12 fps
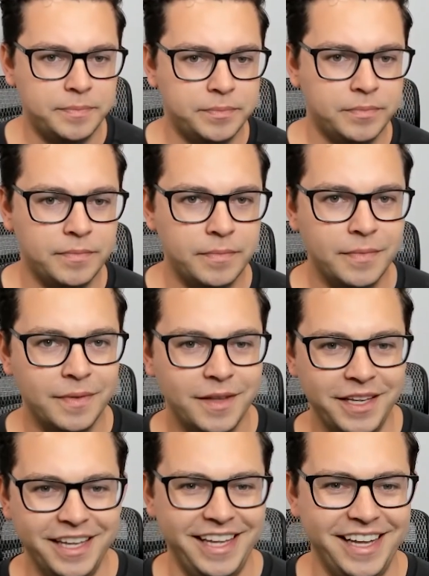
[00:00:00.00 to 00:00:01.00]

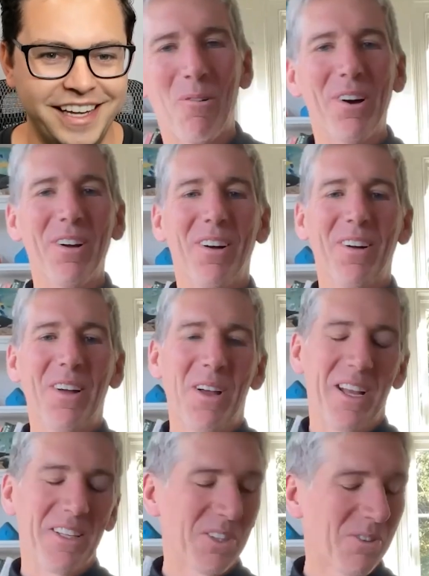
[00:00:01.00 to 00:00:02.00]
yeah, well,
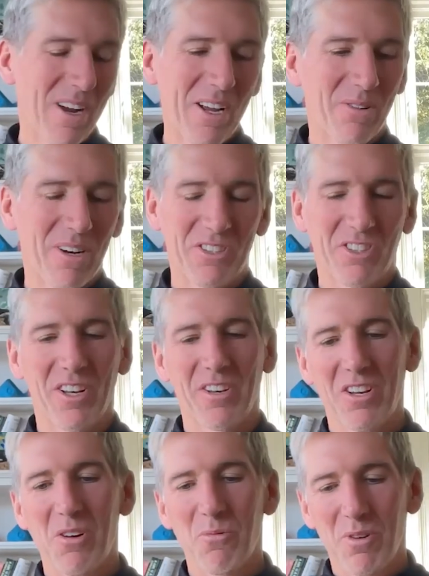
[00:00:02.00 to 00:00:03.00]
it's a great question.
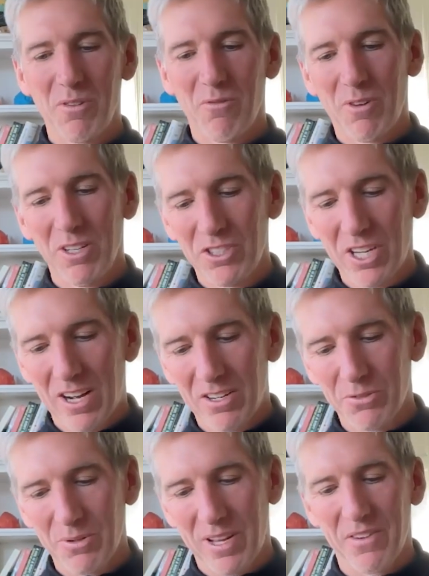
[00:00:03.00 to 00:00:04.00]
You know, one, one challenge
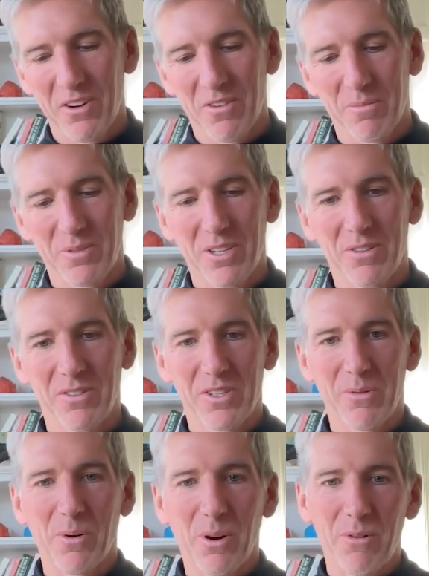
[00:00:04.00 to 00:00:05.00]
we have in crypto is that
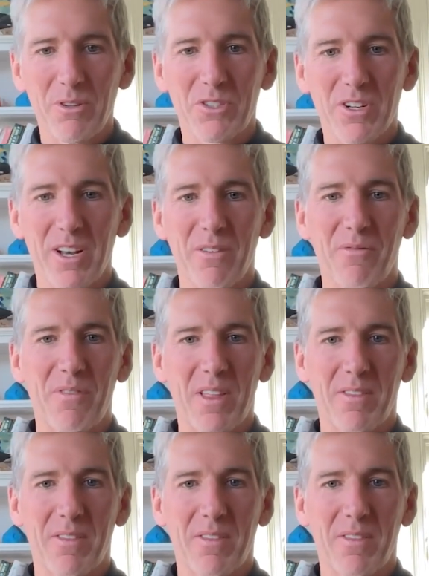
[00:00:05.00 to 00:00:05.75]
we're always trying to fit